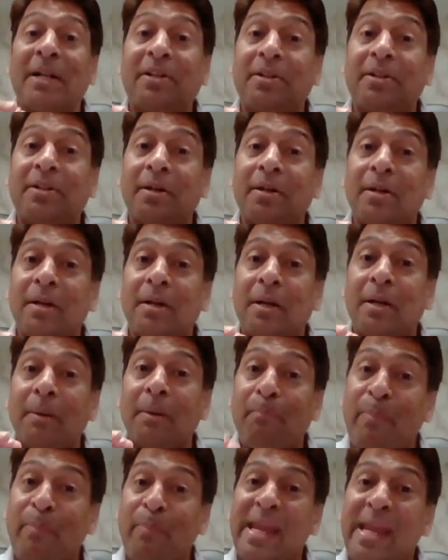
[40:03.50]
But
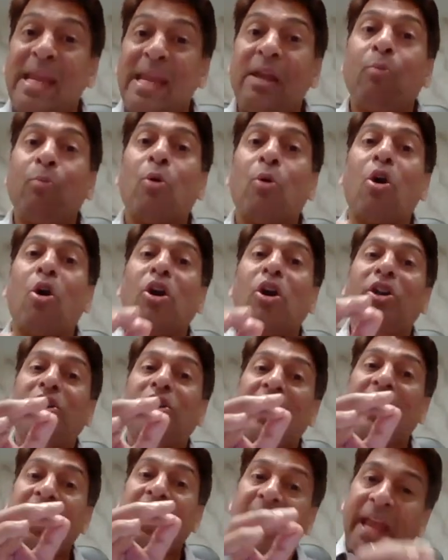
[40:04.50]
B
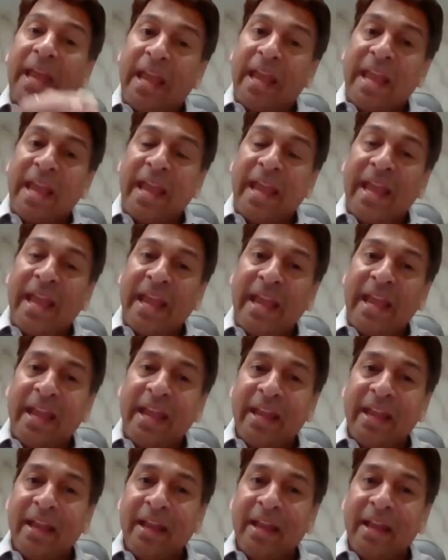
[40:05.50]
want
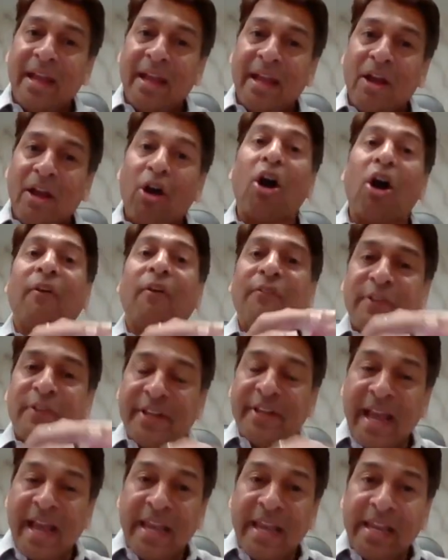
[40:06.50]
A of
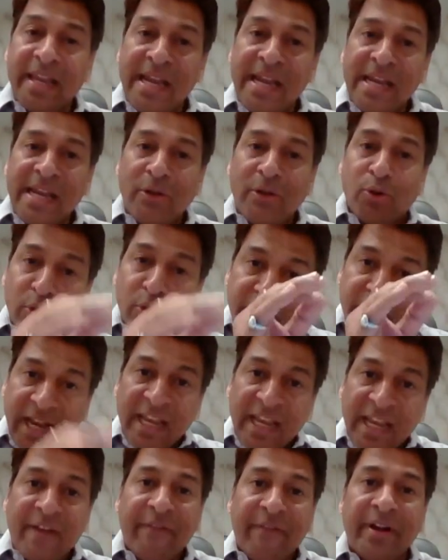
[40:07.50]
Delhi to
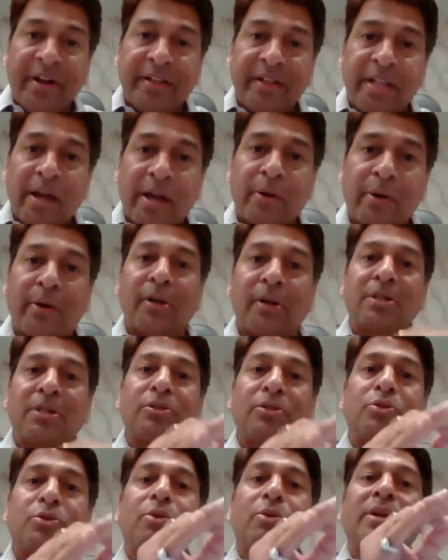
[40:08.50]
deliver the
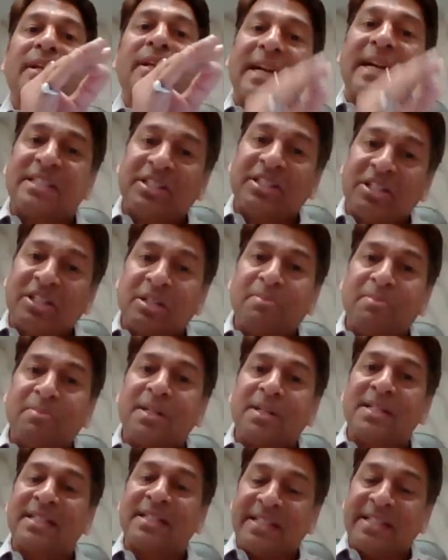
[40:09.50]
goods to
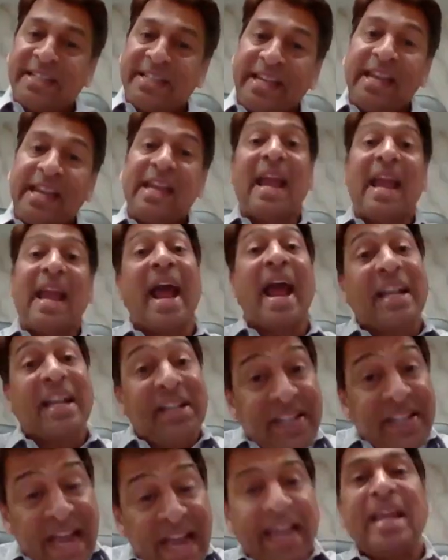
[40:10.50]
customer C
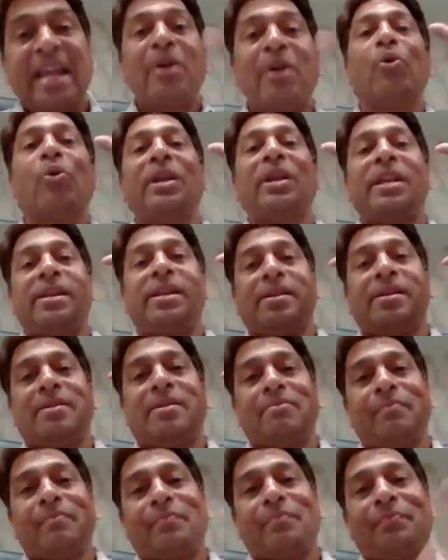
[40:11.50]
at Delhi
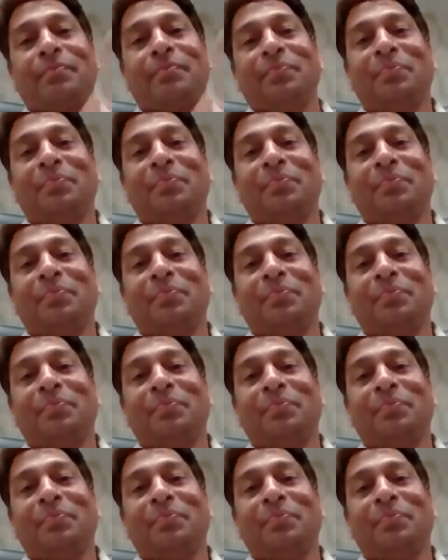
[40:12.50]
only.